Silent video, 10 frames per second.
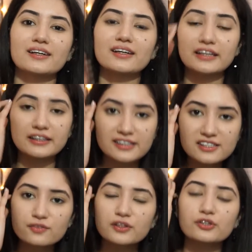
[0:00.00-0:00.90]
in
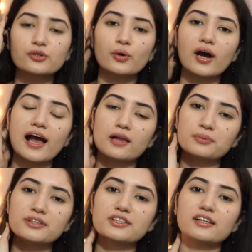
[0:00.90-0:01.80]
this video I'll
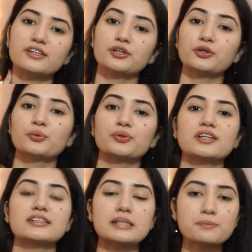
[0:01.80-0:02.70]
be telling you the
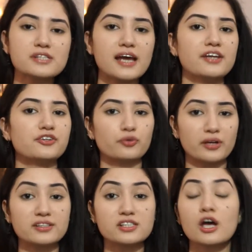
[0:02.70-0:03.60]
tips and
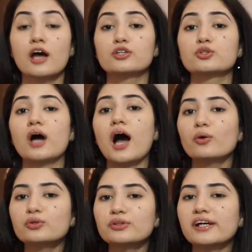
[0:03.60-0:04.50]
tricks to how
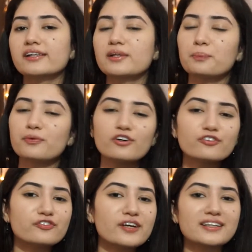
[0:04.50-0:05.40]
to get the
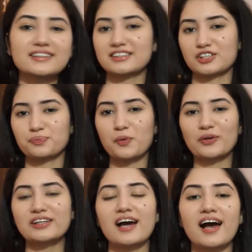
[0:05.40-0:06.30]
perfect
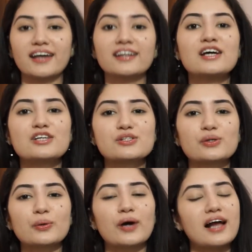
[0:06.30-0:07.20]
smoky eye.
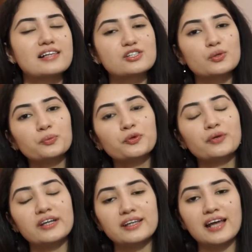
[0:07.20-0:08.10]
So I'll zoom you
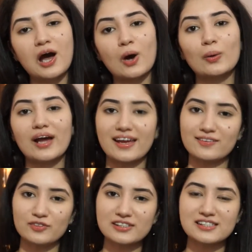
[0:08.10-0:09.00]
in now
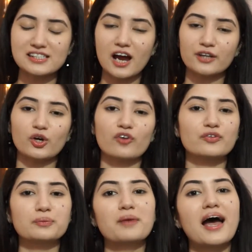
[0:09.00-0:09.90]
and we'll start off
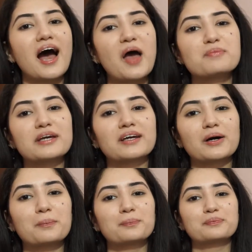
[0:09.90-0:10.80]
with my eye
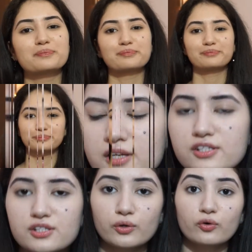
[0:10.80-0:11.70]
makeup.
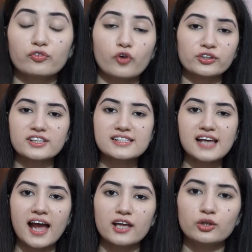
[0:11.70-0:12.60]
So for this
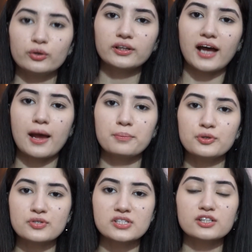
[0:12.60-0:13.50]
eye look I'm
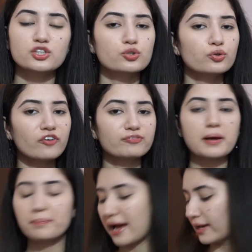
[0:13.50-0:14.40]
using two of my
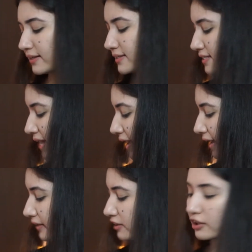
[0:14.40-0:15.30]
palettes,
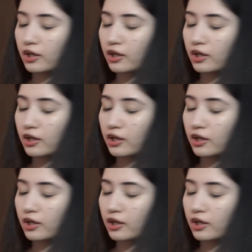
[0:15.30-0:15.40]
and